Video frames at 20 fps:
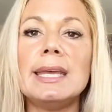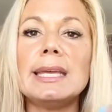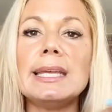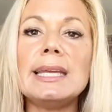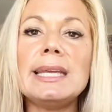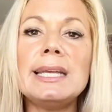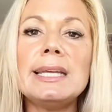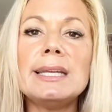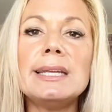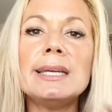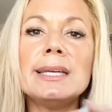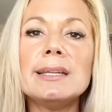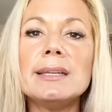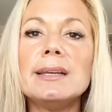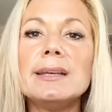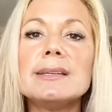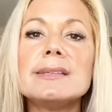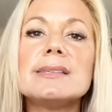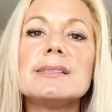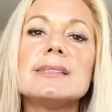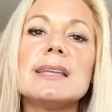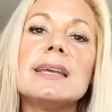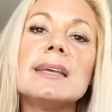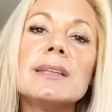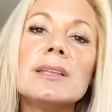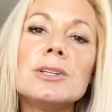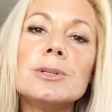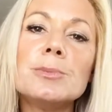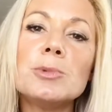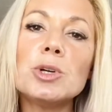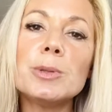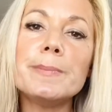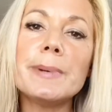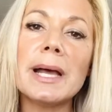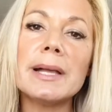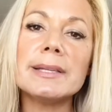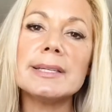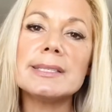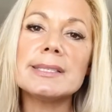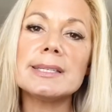eat it, stay a little more
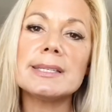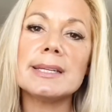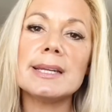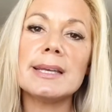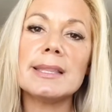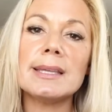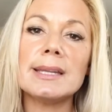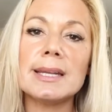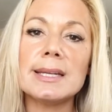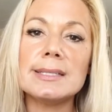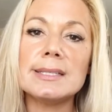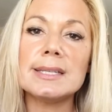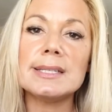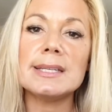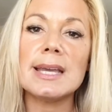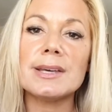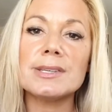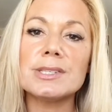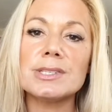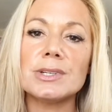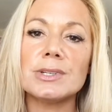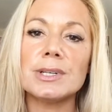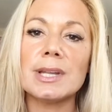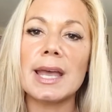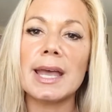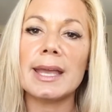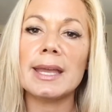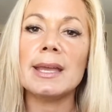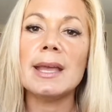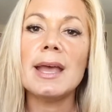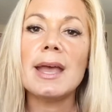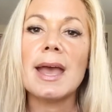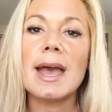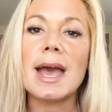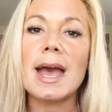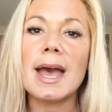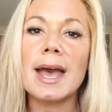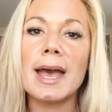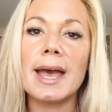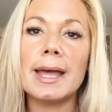balanced today than I did yesterday,
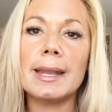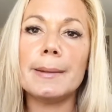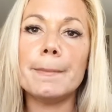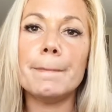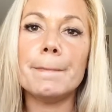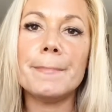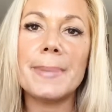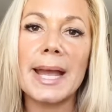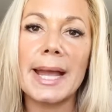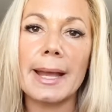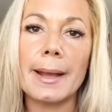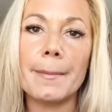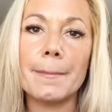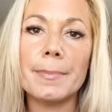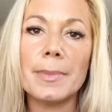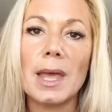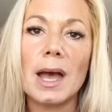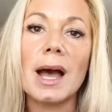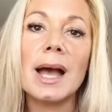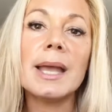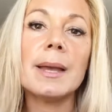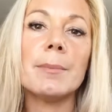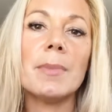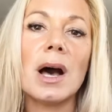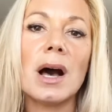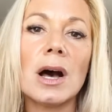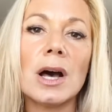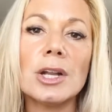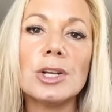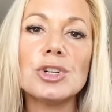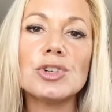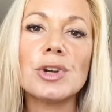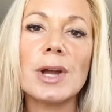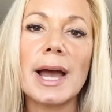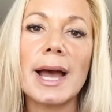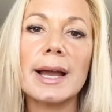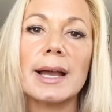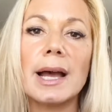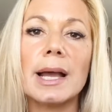and bam, I am on track.